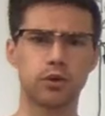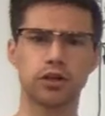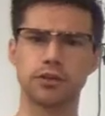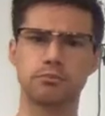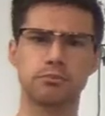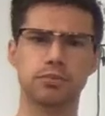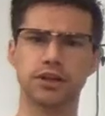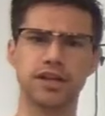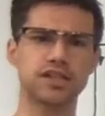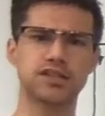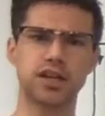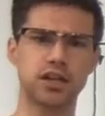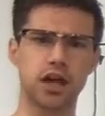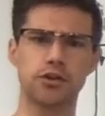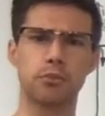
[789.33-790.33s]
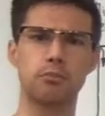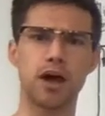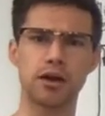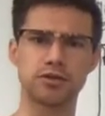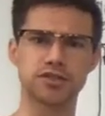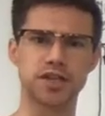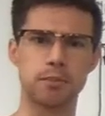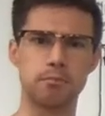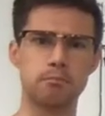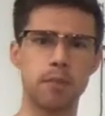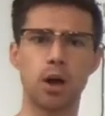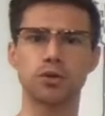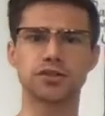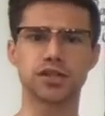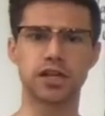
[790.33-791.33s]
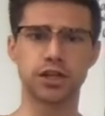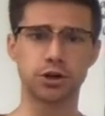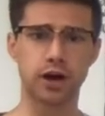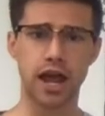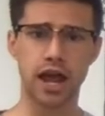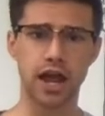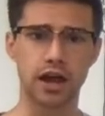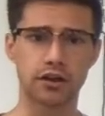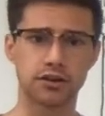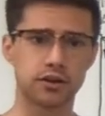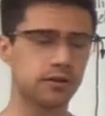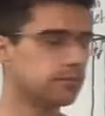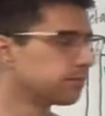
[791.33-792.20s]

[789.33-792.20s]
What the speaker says: really list any other metals that melt in your hand,